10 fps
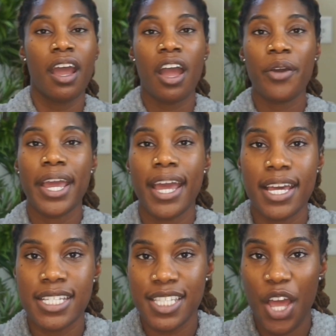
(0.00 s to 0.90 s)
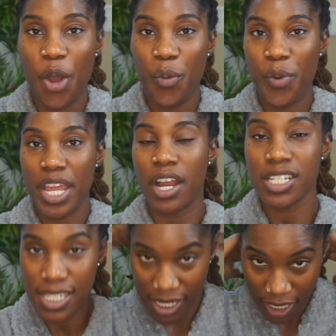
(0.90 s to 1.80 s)
Okay guys, we are
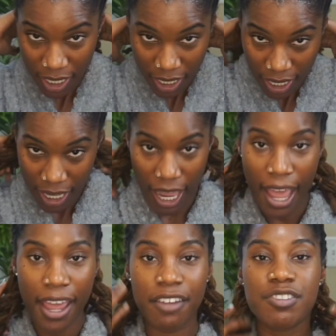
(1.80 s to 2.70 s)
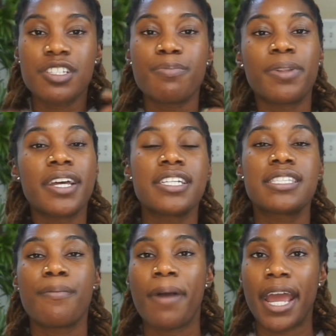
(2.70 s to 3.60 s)
done, and I have just
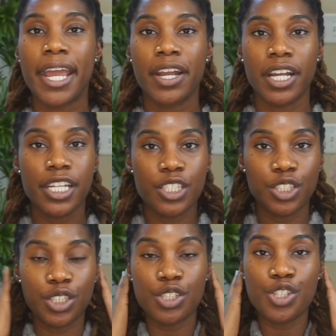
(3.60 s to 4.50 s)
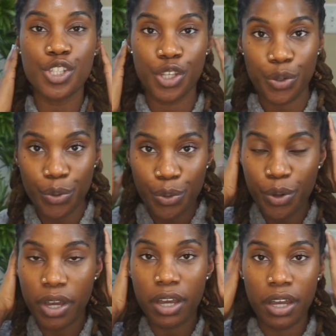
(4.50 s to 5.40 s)
placed my hair into
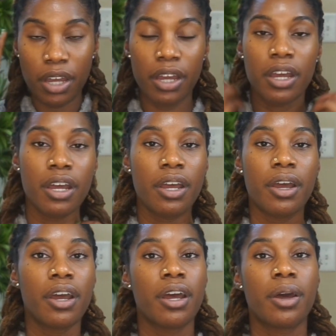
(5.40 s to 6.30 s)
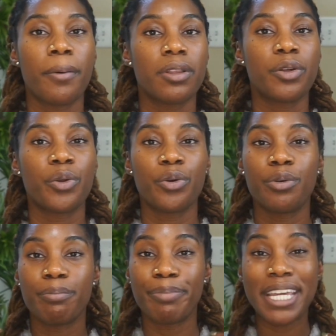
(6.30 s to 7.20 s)
2
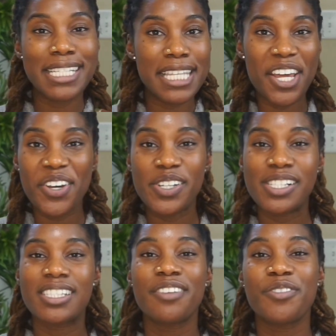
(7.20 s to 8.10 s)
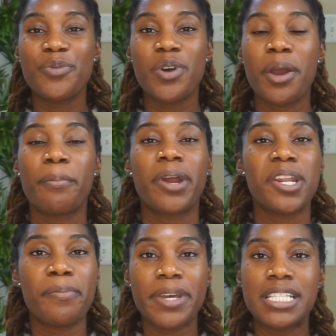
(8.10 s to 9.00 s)
little pigtails, if you want,
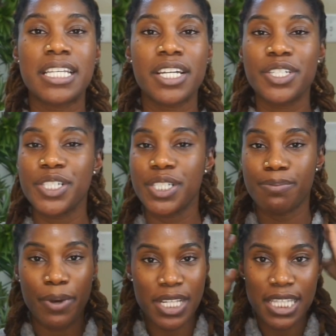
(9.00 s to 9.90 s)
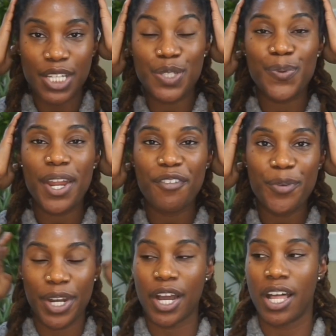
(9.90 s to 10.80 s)
braided pigtails, ponytails, whatever you
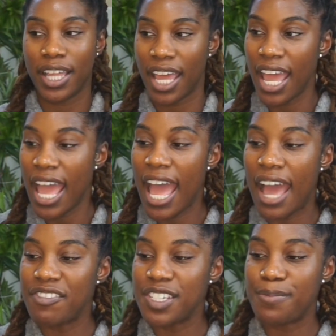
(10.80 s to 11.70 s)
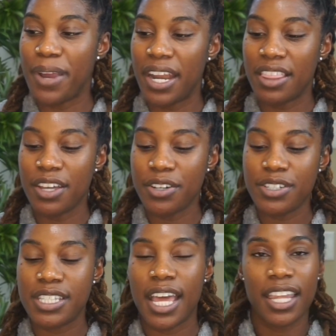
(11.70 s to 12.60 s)
want to call it. I've just braided
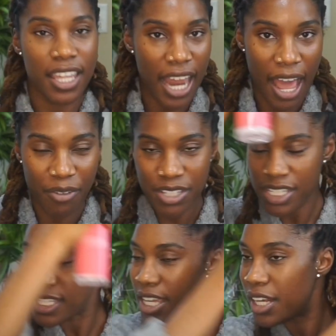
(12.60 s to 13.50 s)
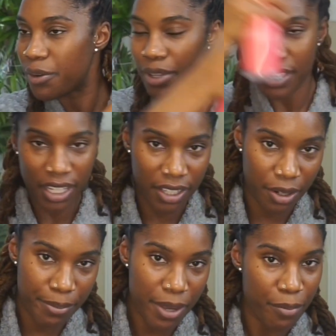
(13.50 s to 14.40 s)
those, and then I was just hit it with a
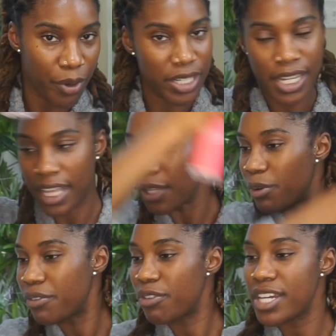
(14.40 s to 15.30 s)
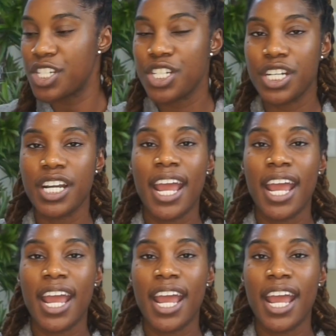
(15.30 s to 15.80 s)
little bit more daily refresher,